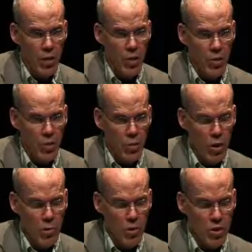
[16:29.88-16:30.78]
The only
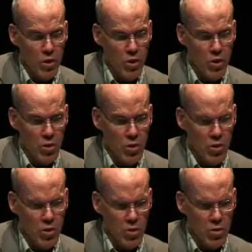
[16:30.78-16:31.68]
problem was that 6
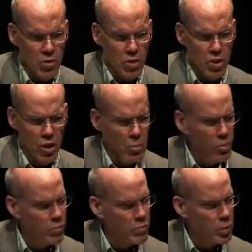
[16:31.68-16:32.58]
weeks later in the
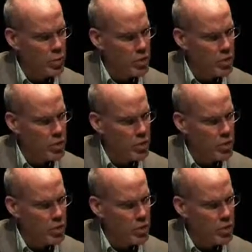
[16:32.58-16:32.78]
summer of